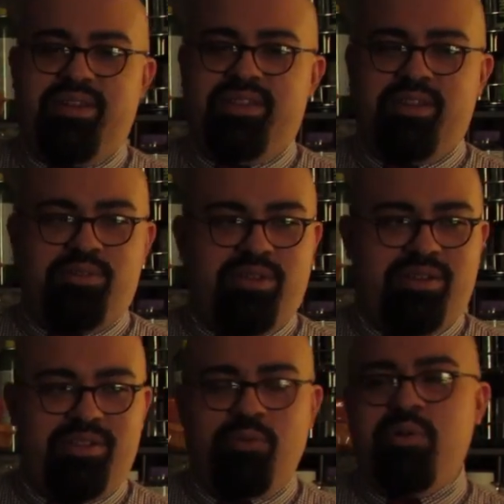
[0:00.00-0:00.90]
and they're
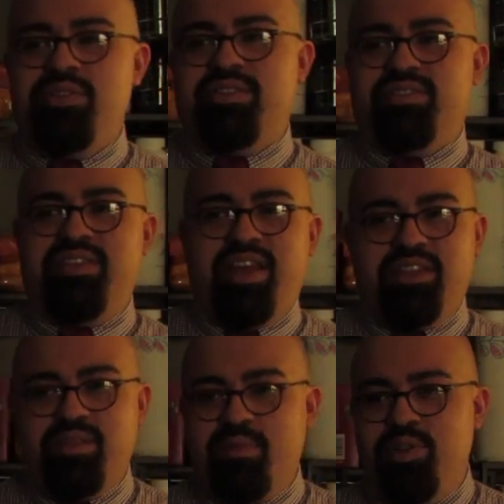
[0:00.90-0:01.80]
the ones that stick
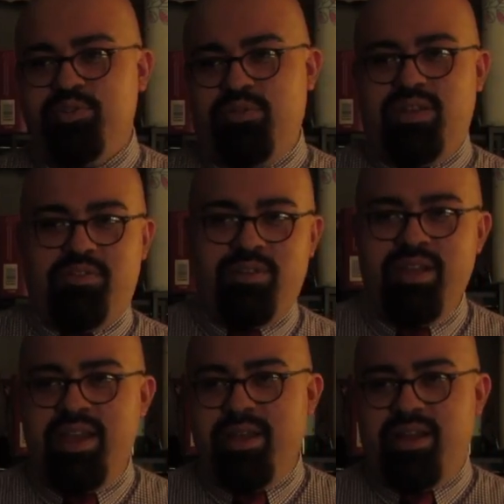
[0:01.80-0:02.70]
out the most whenever
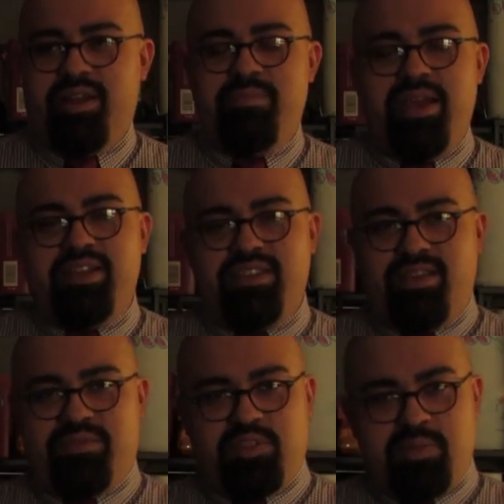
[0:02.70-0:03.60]
bands
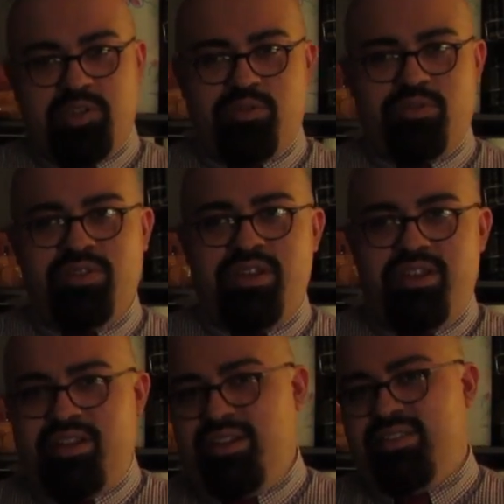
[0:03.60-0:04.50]
have special
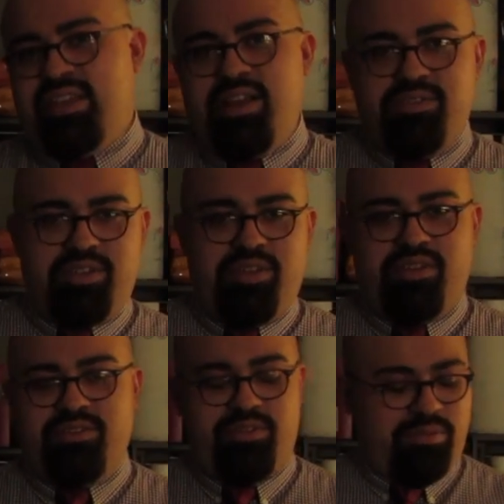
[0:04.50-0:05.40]
sounds that you
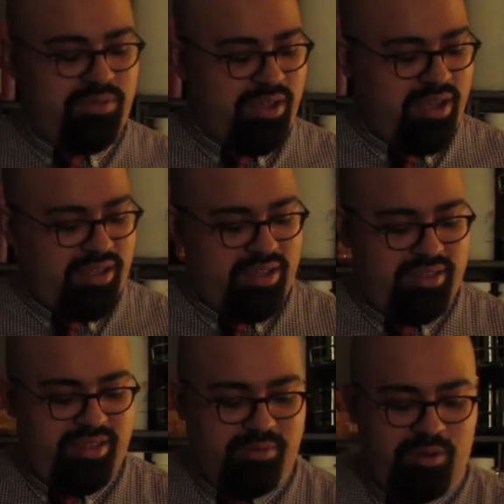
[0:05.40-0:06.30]
can do
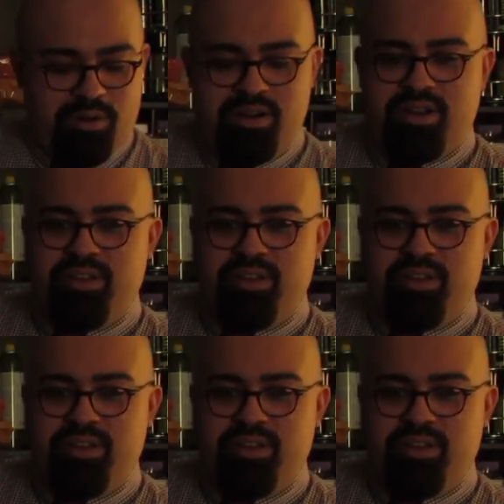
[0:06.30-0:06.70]
that they require